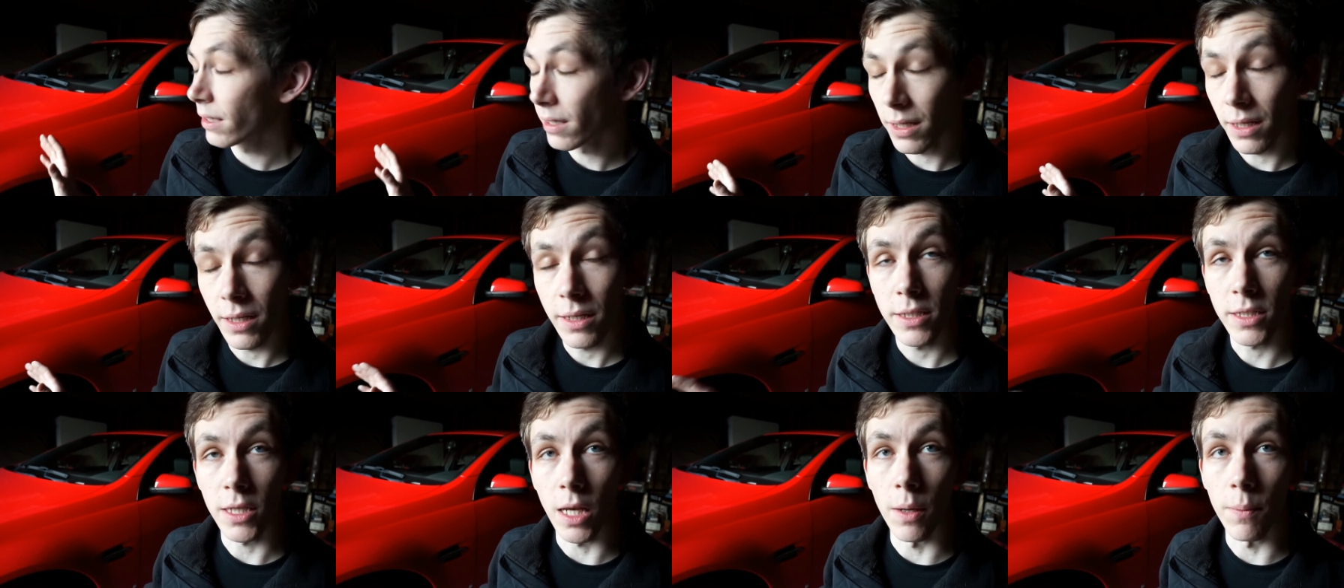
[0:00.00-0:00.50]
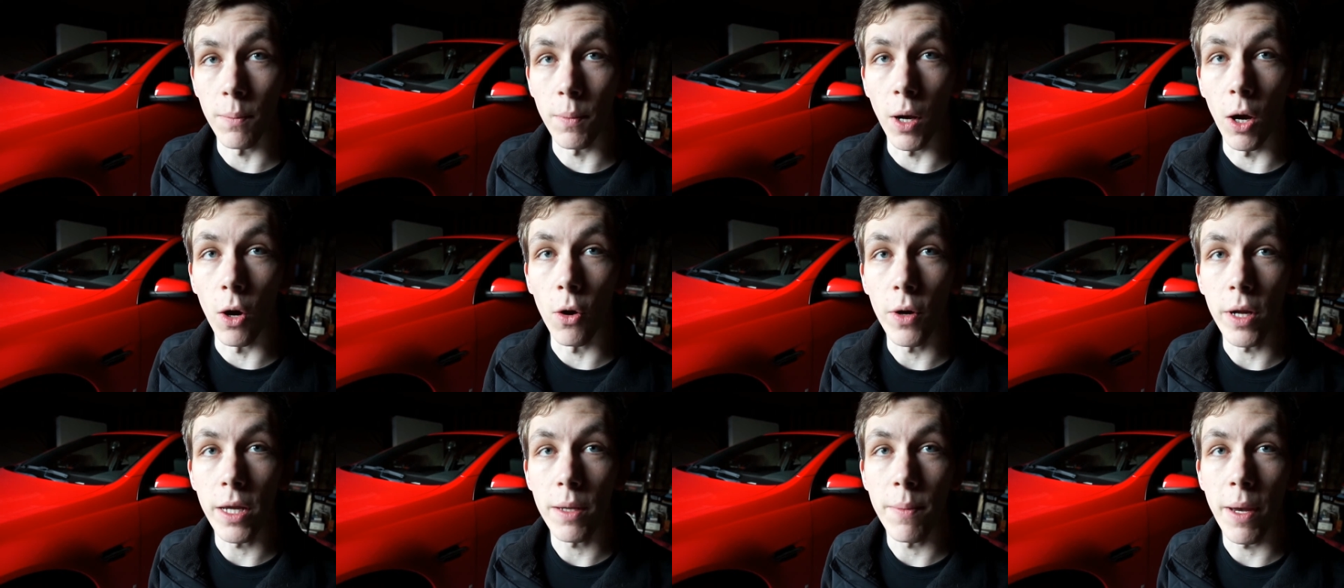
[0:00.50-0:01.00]
Some
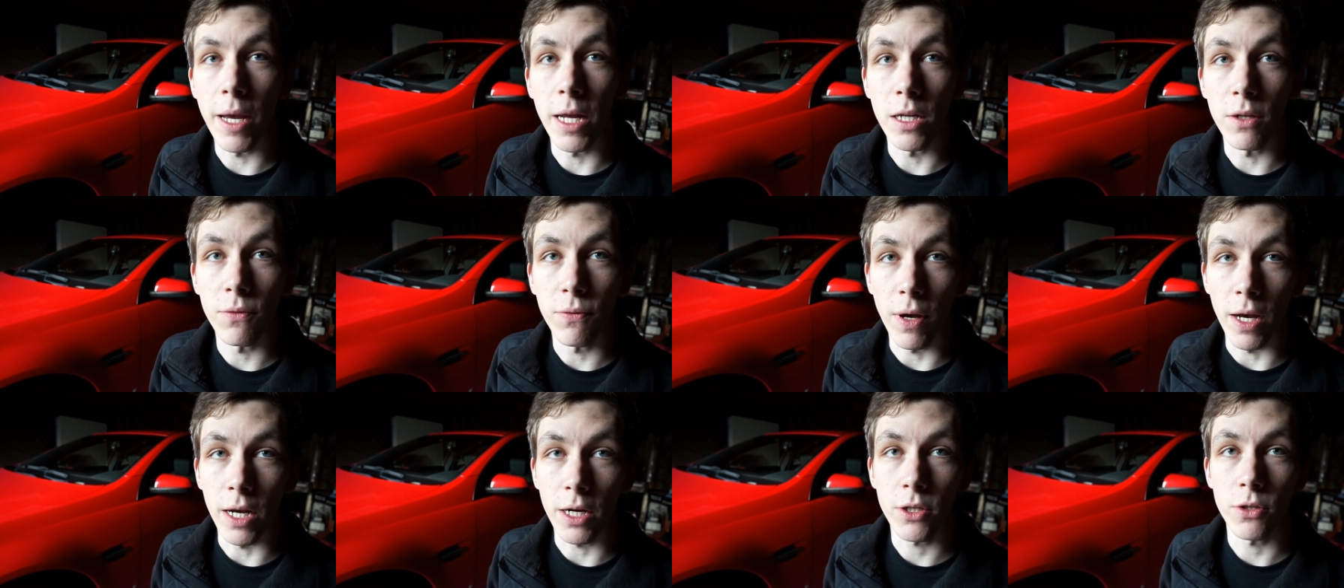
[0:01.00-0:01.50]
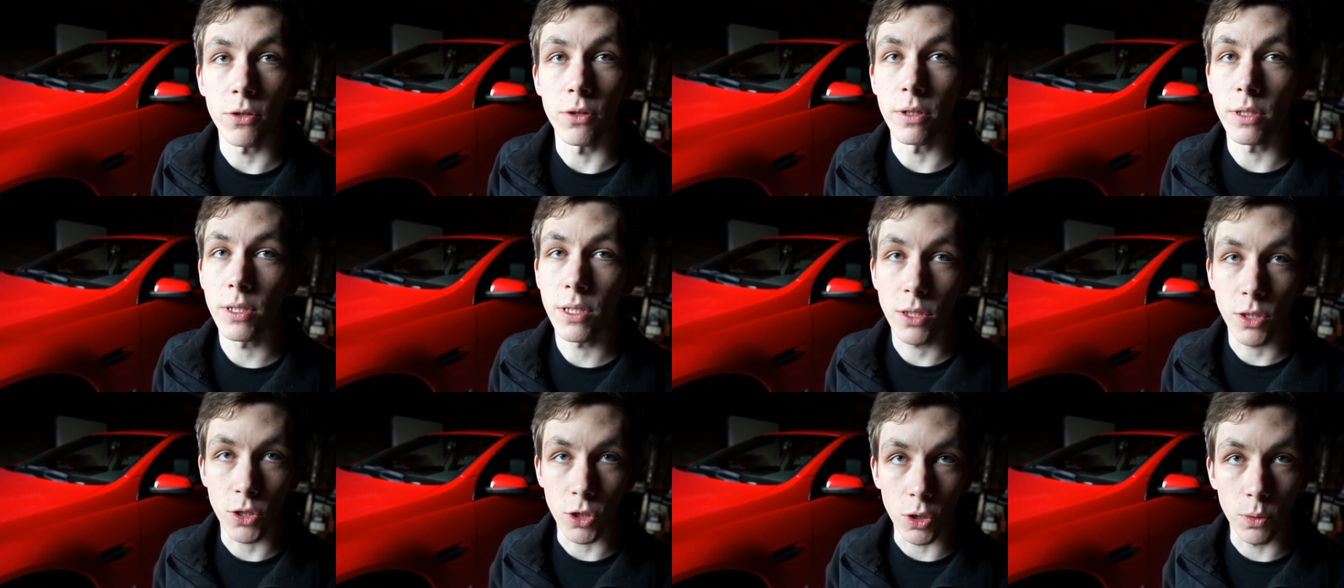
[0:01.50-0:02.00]
OE manufacturers,
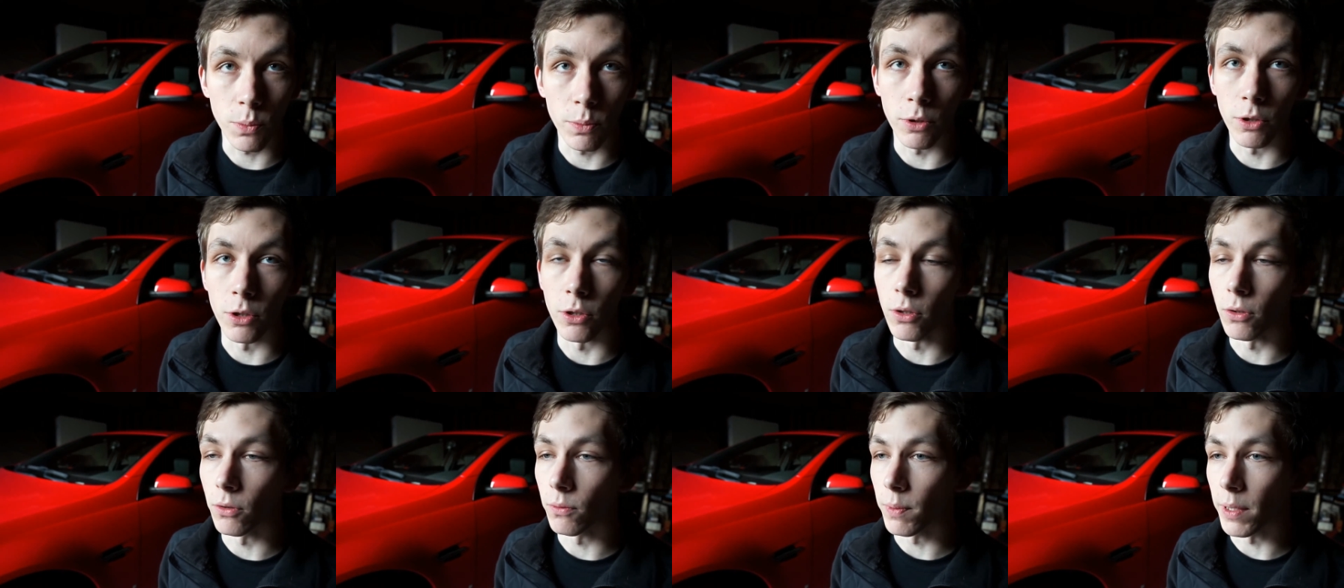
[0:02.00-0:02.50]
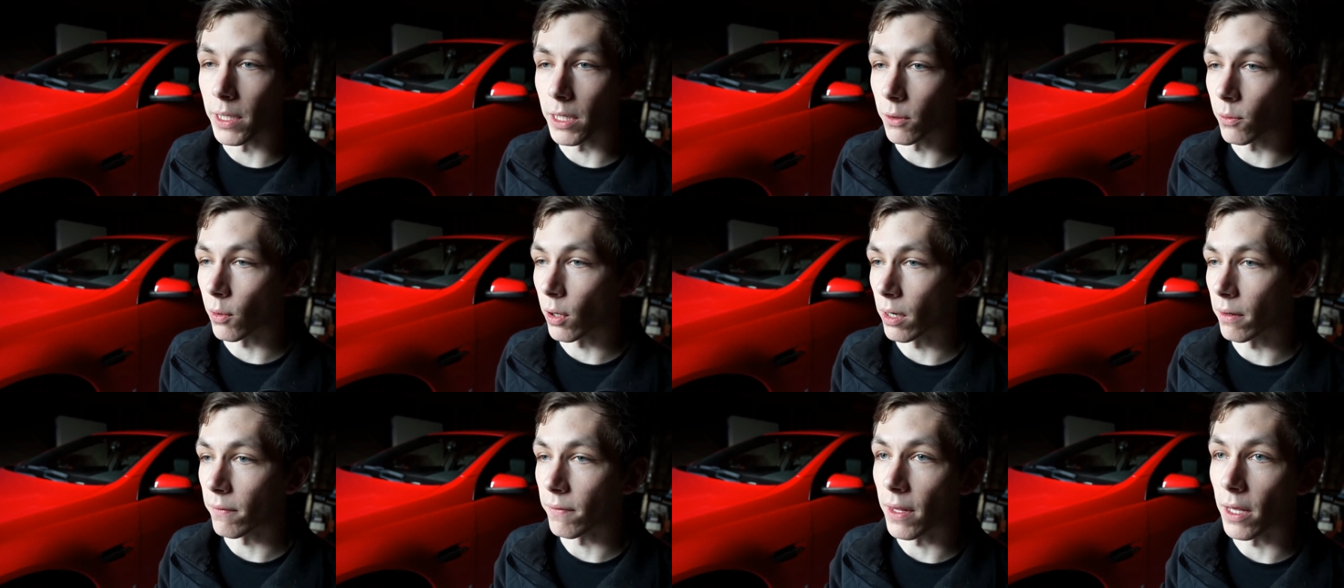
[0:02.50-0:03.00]
Subaru being
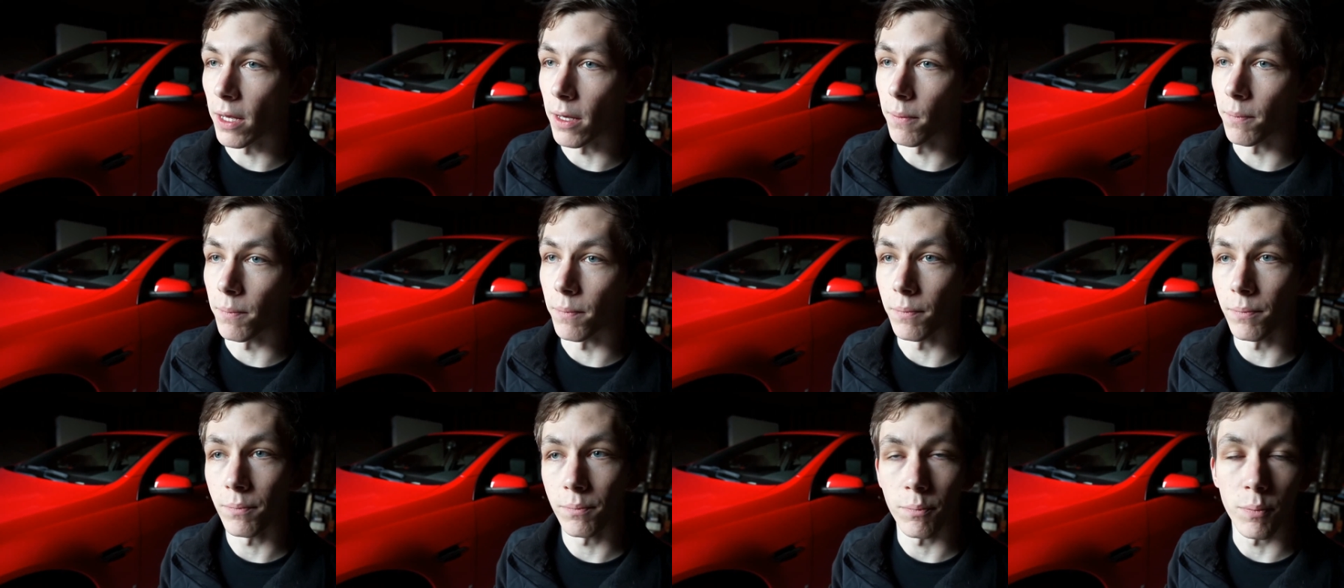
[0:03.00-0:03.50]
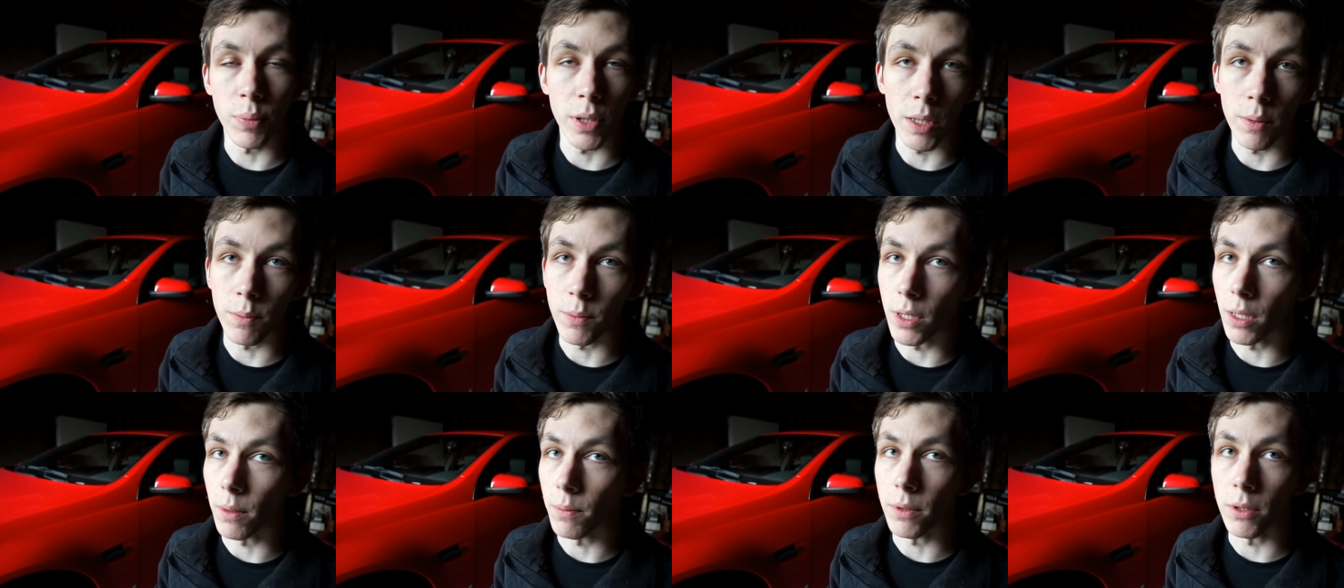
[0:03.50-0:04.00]
one of them,
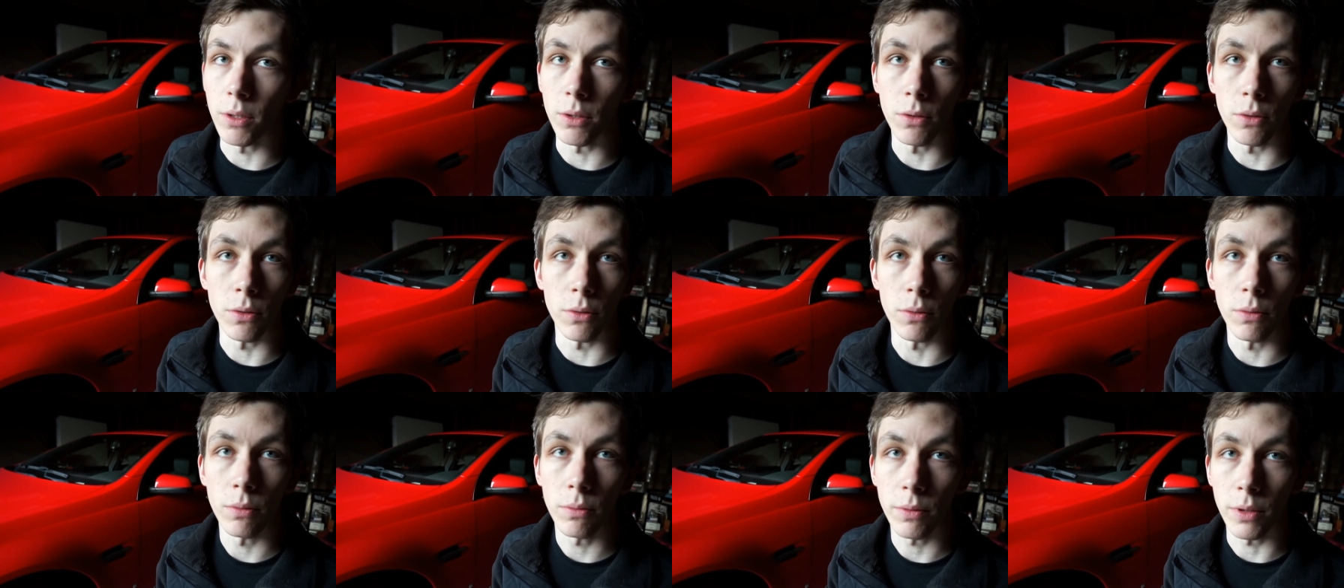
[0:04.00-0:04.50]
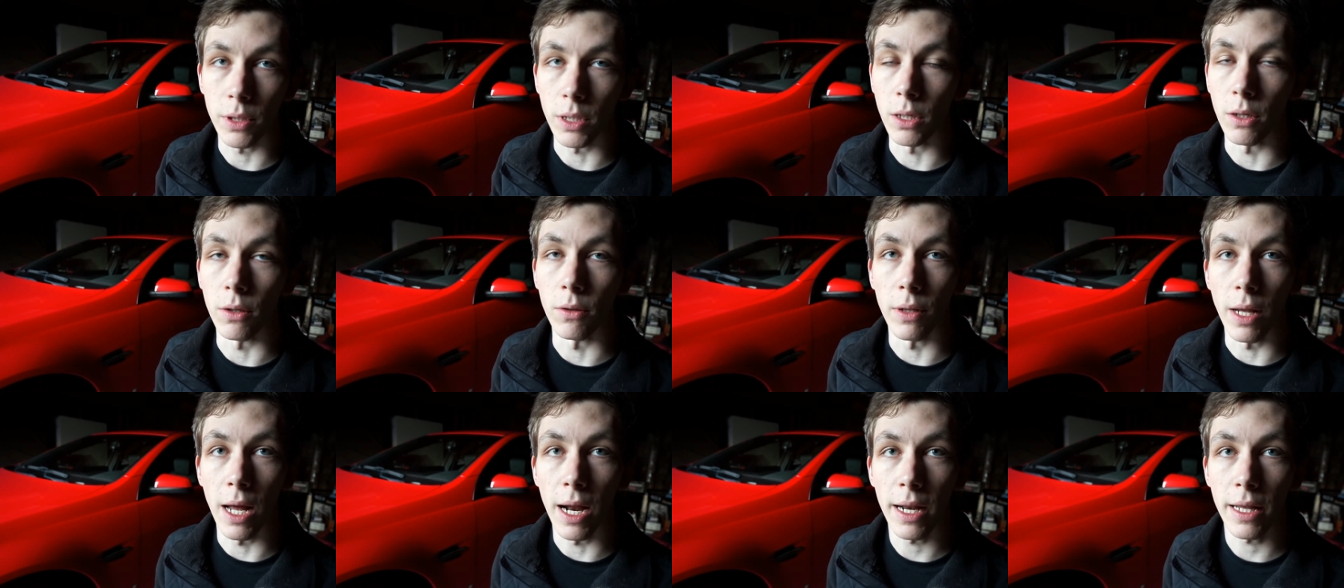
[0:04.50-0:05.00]
BMW, you know, a
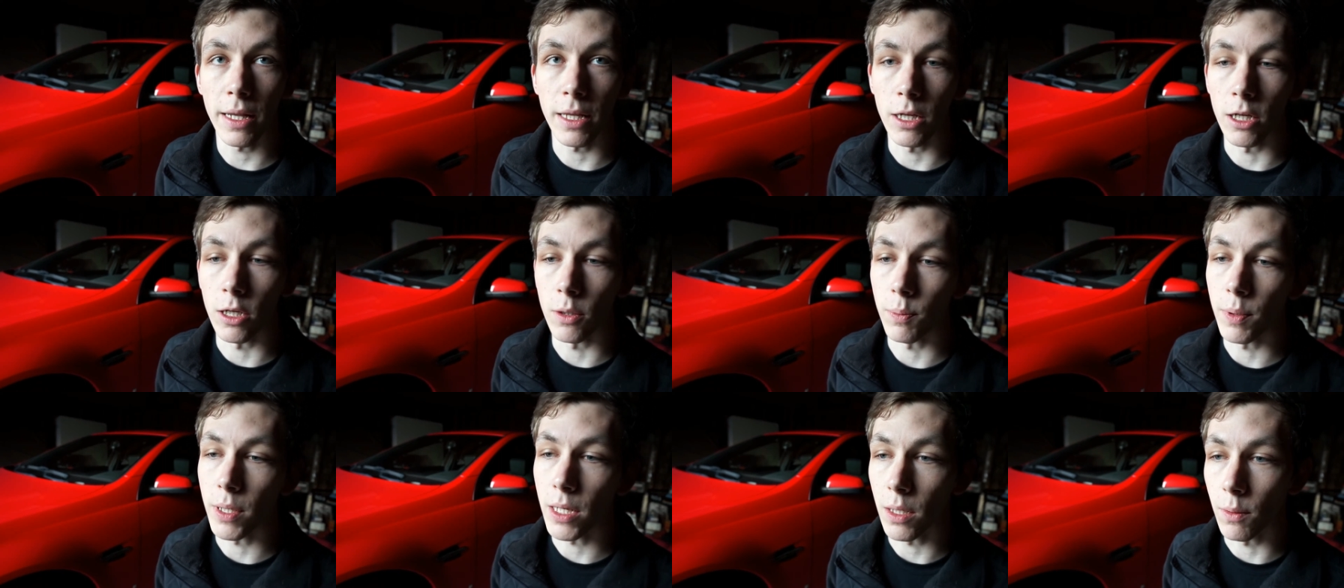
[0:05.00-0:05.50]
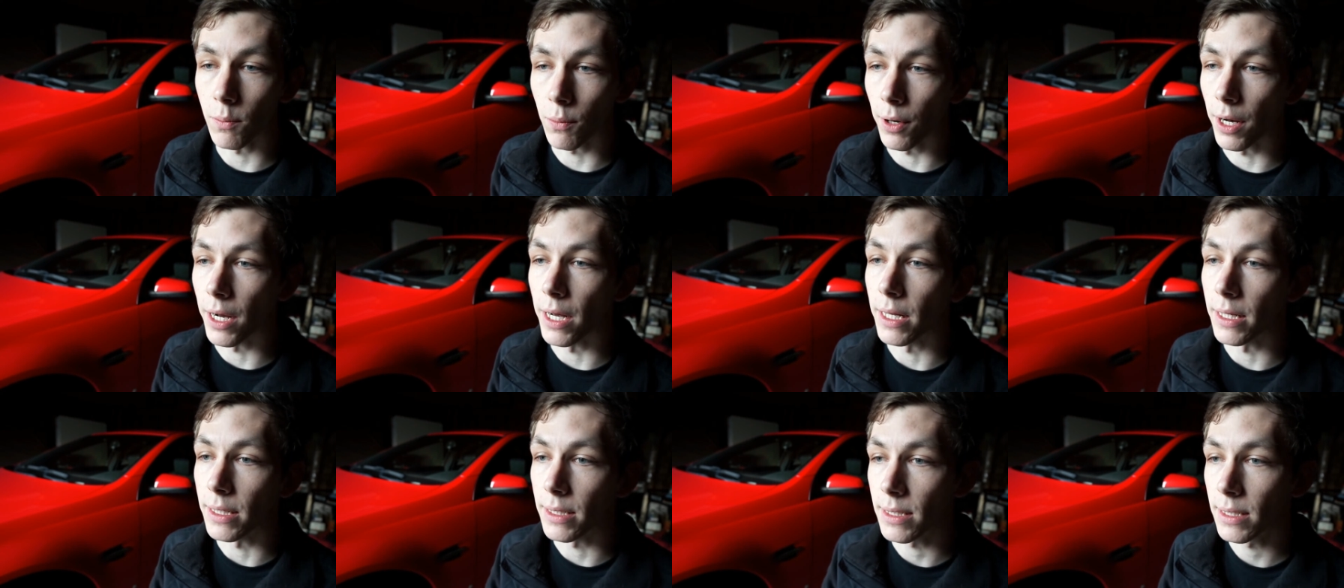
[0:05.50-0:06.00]
lot of the European
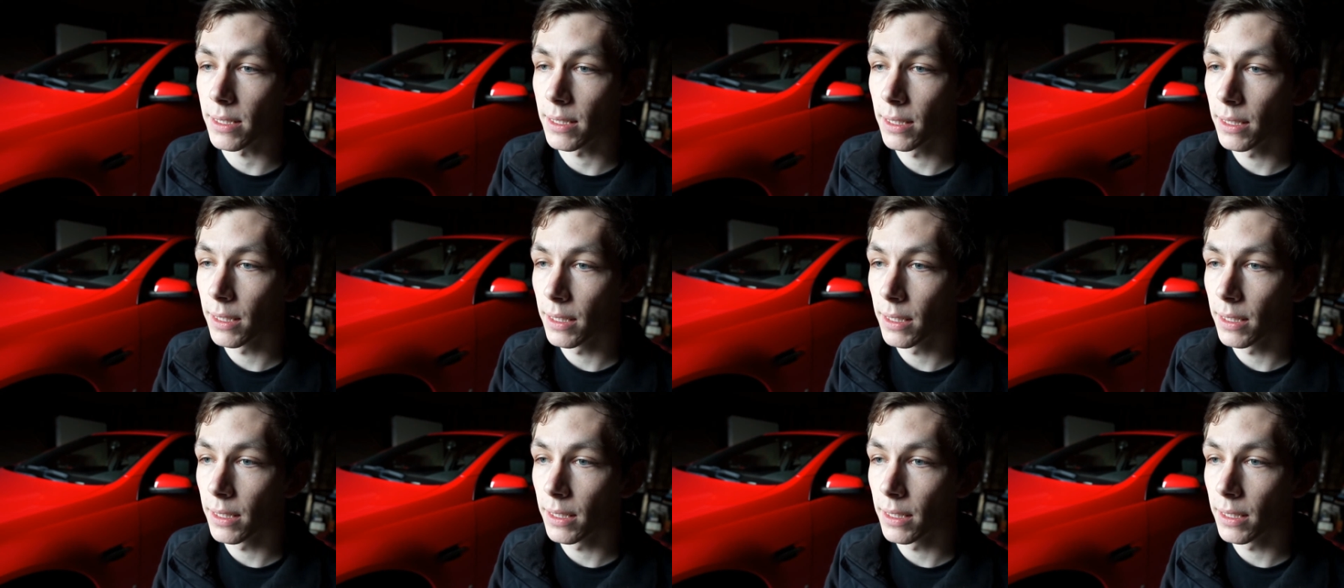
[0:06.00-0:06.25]
brands,